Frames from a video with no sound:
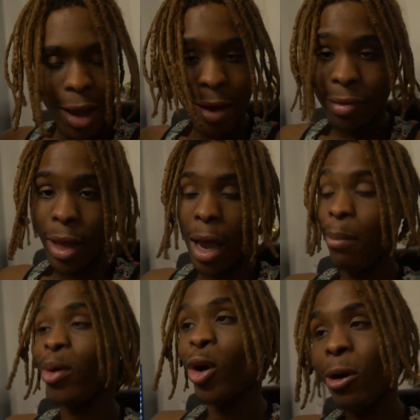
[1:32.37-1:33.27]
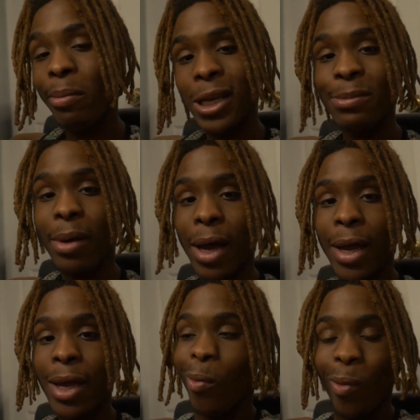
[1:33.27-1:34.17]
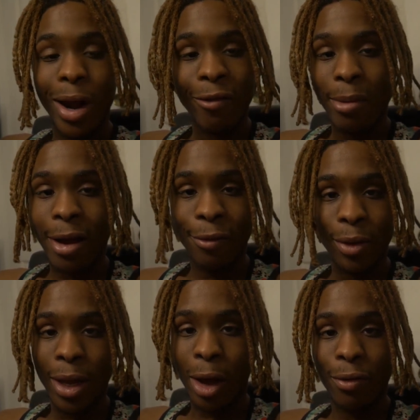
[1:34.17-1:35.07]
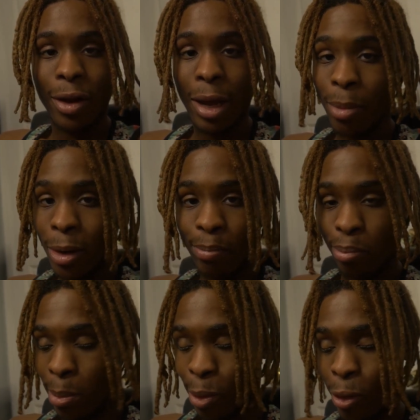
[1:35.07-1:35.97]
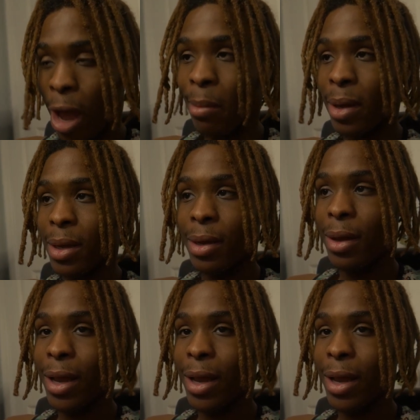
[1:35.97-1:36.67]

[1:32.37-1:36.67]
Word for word: After that, I'm gonna go to Best Buy, whatever microphone they got over there, I'm gonna, I'm gonna grab it.